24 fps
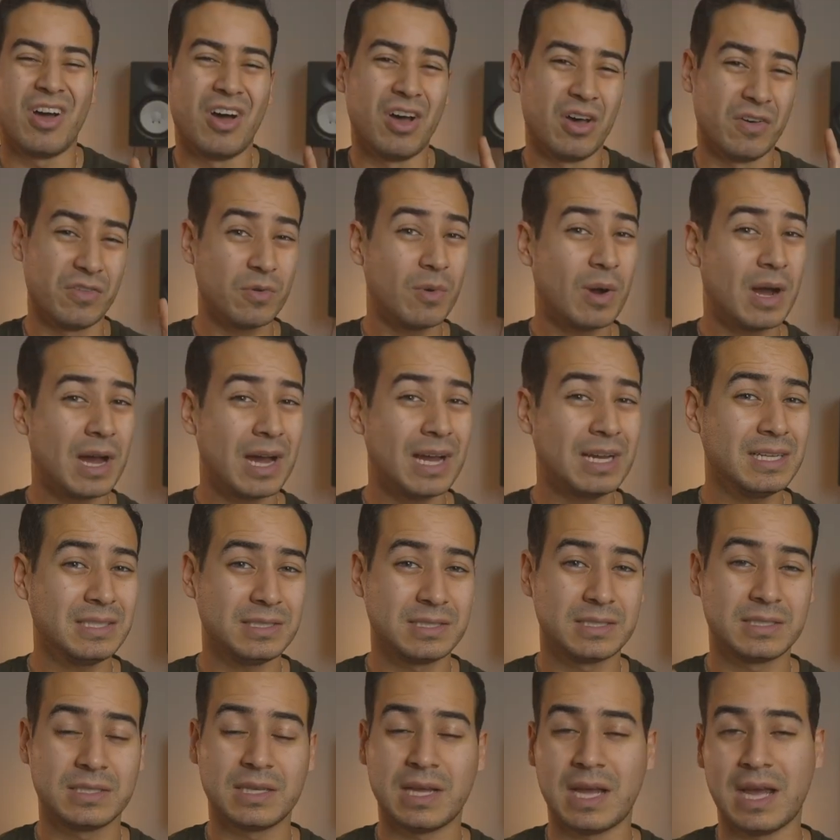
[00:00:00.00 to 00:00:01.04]

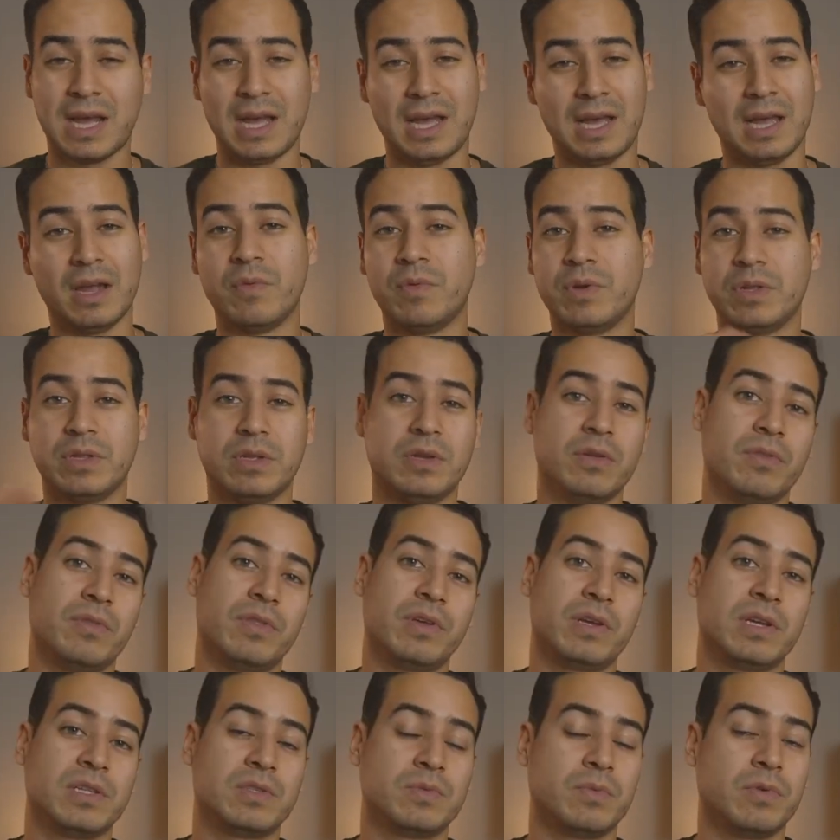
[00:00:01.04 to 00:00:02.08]
Otherwise, I really don't
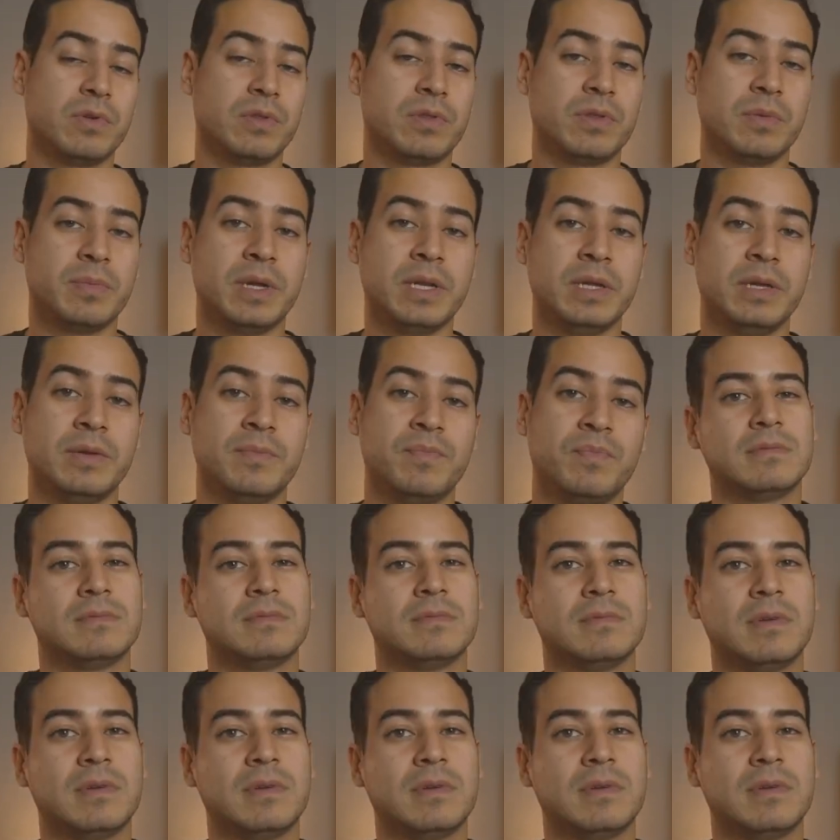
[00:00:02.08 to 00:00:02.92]
think it's worth the money.